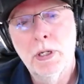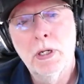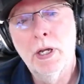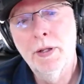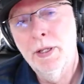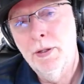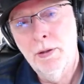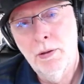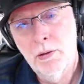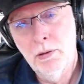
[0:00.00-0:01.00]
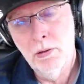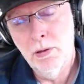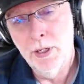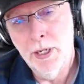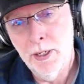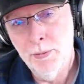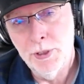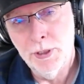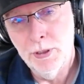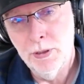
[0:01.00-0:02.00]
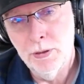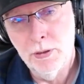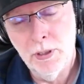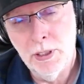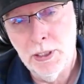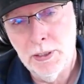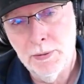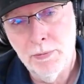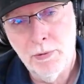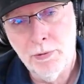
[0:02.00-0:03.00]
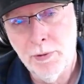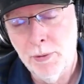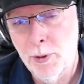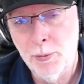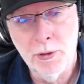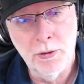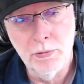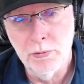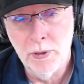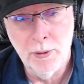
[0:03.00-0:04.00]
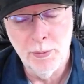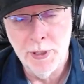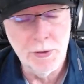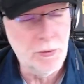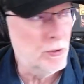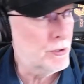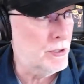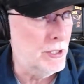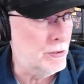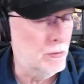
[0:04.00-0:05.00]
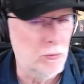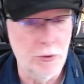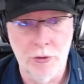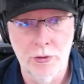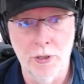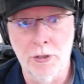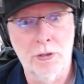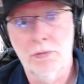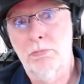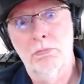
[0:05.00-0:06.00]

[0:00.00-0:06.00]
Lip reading: And then the AMD Threadripper based workstation was just,